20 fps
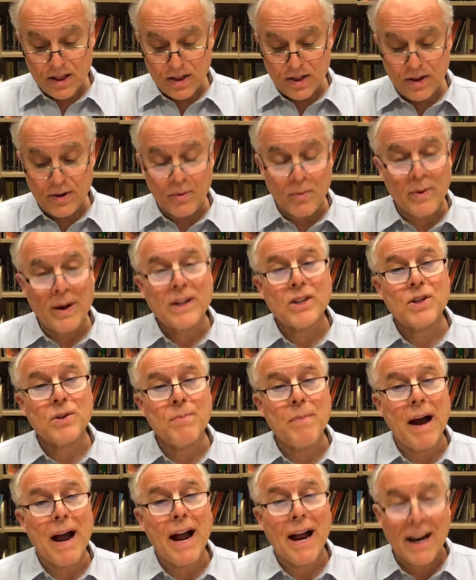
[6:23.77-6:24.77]
The rich
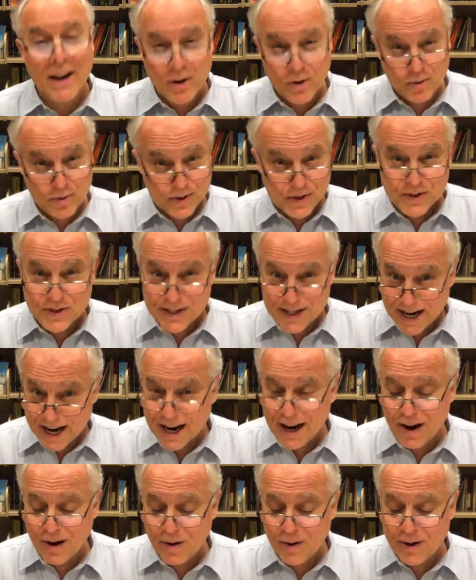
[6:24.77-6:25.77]
man, who is
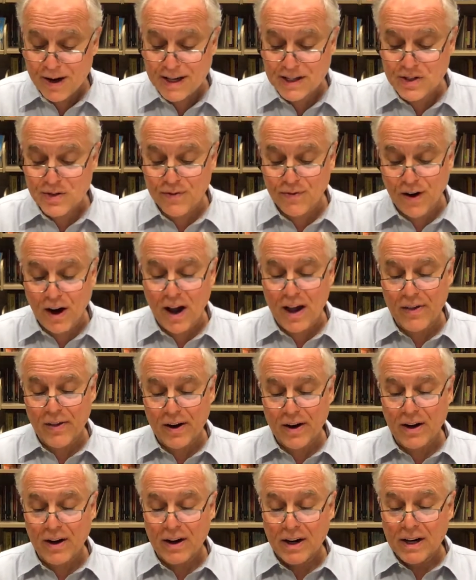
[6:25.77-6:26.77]
now his
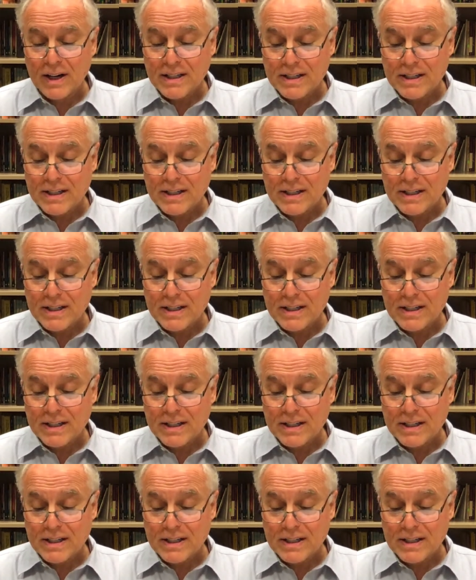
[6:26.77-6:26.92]
father,